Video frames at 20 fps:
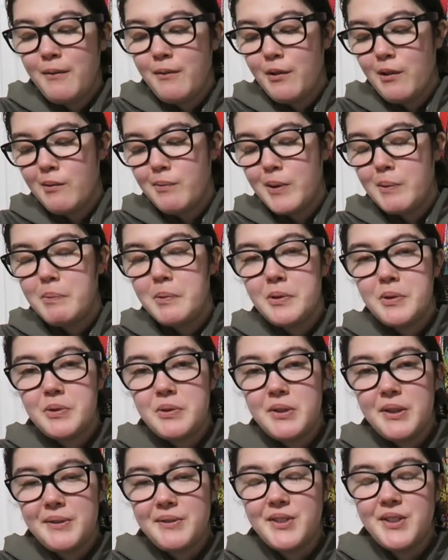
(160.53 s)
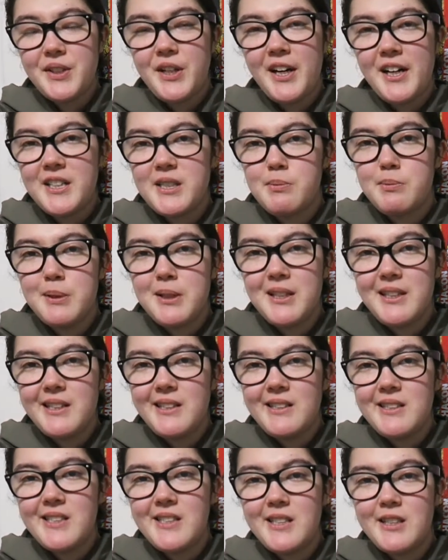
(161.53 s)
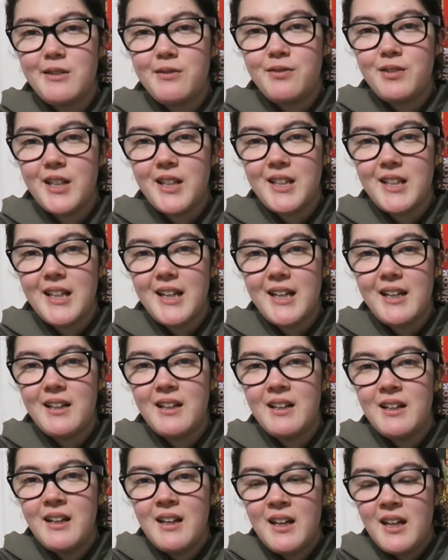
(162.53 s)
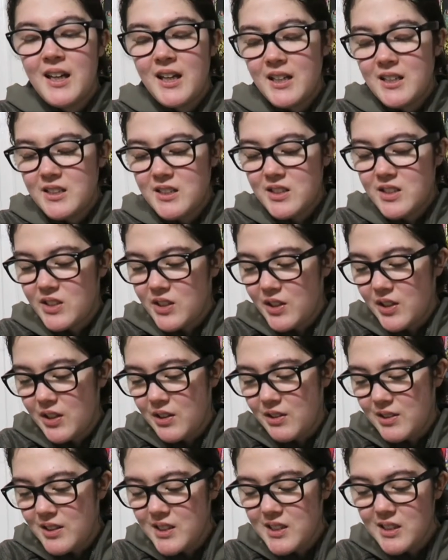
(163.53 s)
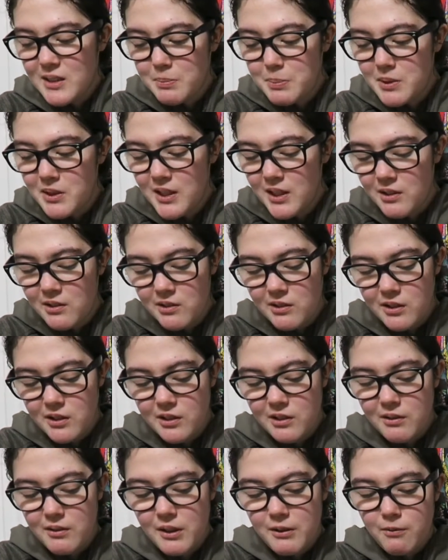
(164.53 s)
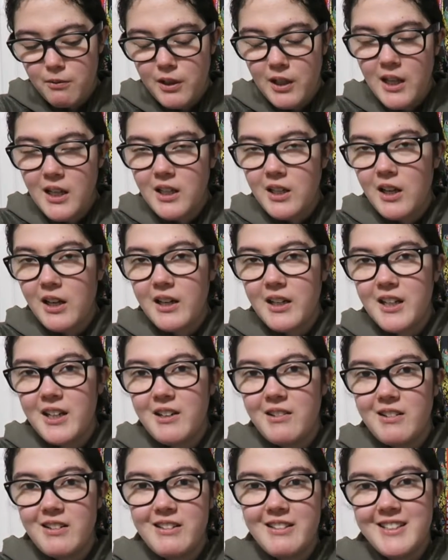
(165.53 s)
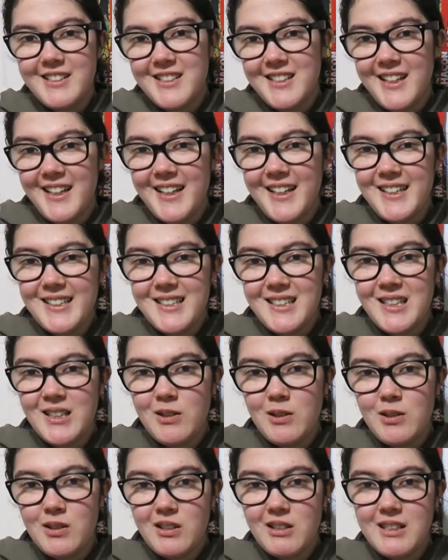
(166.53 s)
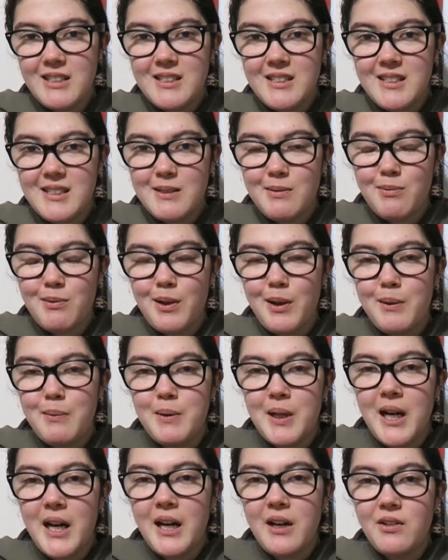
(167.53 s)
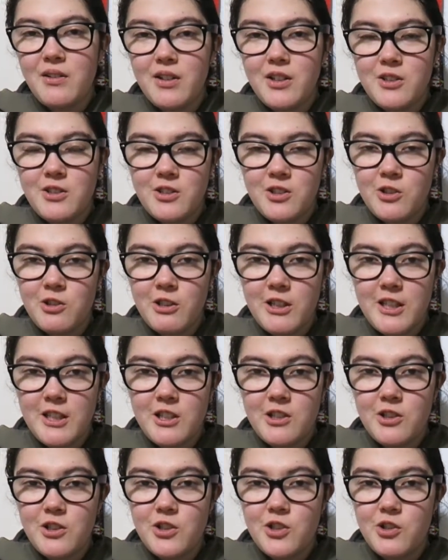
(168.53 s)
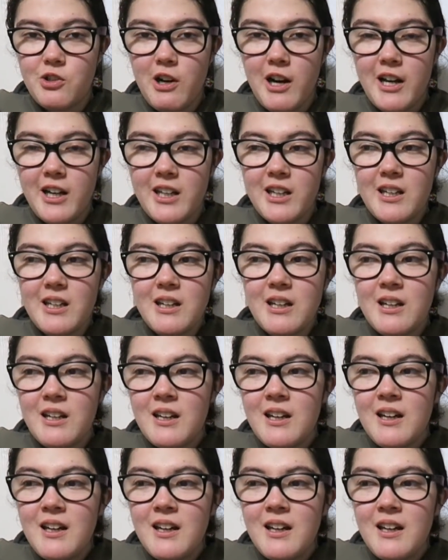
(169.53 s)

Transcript: for people who love to cosplay and stuff like that. So this is pretty cool. What I got here is a Toothless from How to Train Your Dragon.